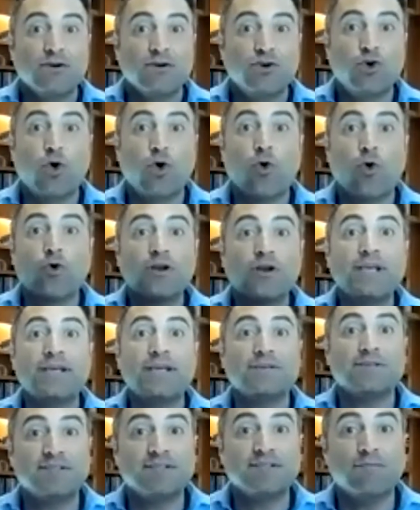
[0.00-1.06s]

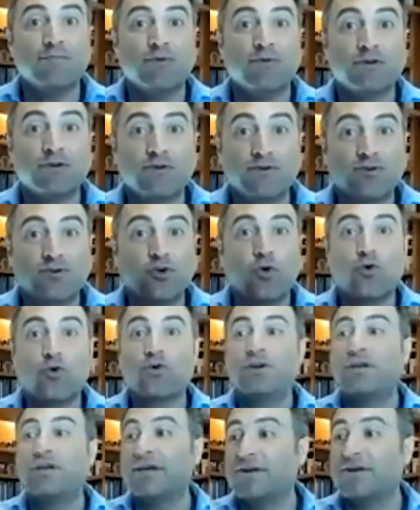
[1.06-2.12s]
courting someone,
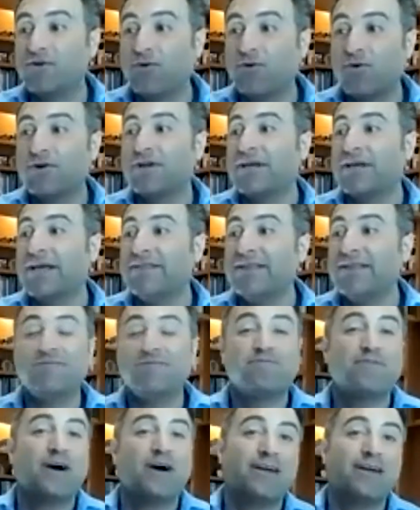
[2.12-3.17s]
courting, and then
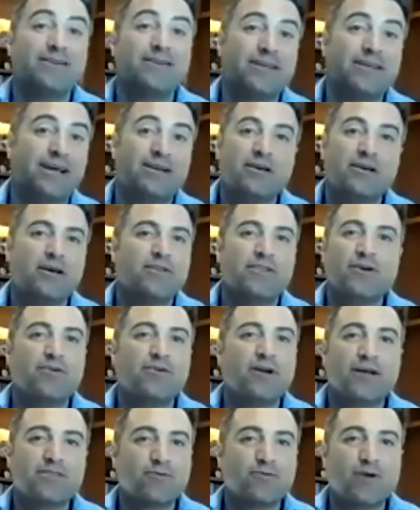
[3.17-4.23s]
find that they're
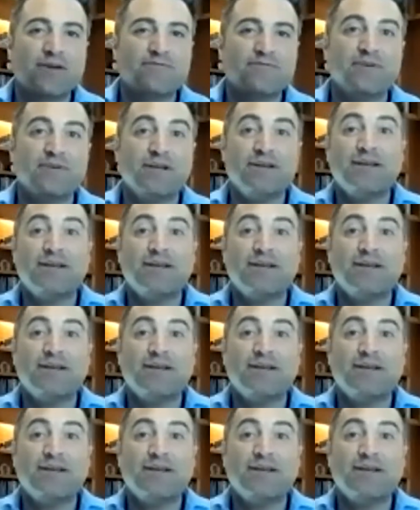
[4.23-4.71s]
not the right fit.